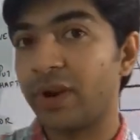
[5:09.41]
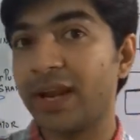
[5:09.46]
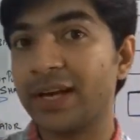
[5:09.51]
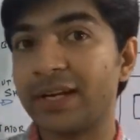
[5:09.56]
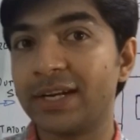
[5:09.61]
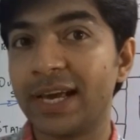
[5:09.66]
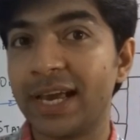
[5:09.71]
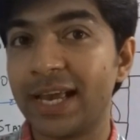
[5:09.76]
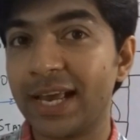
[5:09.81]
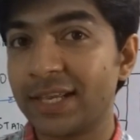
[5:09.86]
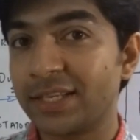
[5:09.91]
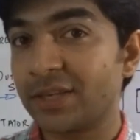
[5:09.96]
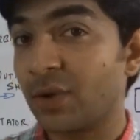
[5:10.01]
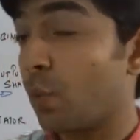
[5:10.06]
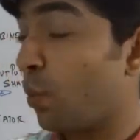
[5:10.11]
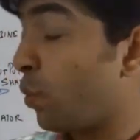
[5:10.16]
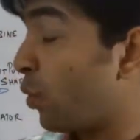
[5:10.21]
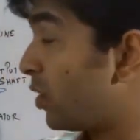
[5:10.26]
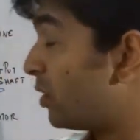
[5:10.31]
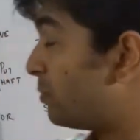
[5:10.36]
rear
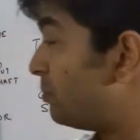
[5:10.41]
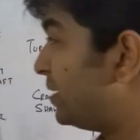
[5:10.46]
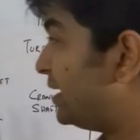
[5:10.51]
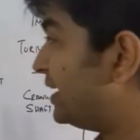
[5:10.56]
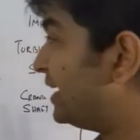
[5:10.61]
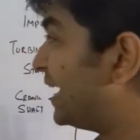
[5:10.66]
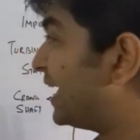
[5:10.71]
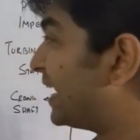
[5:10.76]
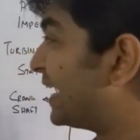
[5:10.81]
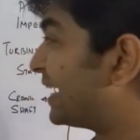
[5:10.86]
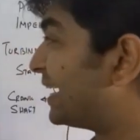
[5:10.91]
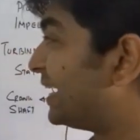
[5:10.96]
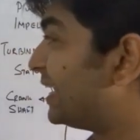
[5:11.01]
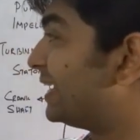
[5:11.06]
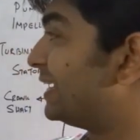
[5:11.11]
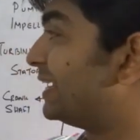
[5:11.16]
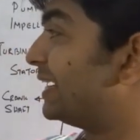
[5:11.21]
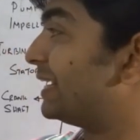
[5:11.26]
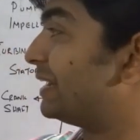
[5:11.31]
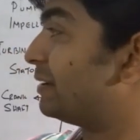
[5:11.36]
tires won't be
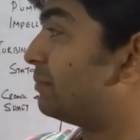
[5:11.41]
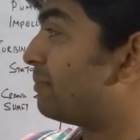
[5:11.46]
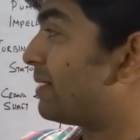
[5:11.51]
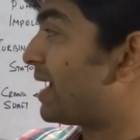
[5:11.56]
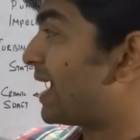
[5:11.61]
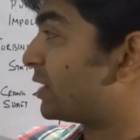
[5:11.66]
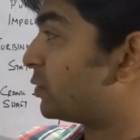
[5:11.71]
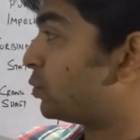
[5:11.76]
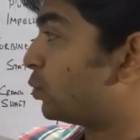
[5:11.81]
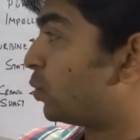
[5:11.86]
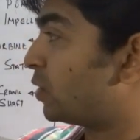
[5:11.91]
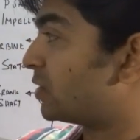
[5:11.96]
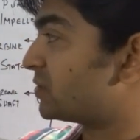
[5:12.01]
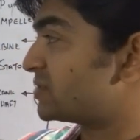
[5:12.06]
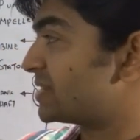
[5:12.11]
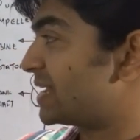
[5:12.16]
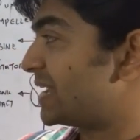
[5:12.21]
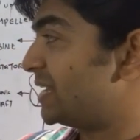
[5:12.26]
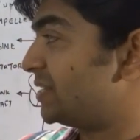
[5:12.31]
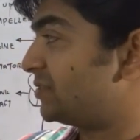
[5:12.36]
directly getting back
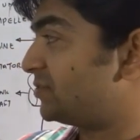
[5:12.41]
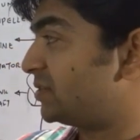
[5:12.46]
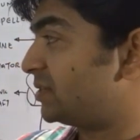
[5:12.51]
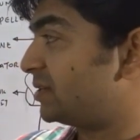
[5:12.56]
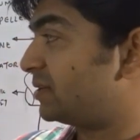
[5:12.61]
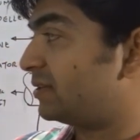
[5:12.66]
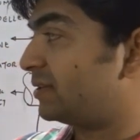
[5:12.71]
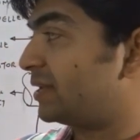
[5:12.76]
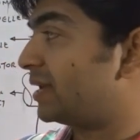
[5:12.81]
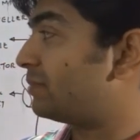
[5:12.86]
towards the engine.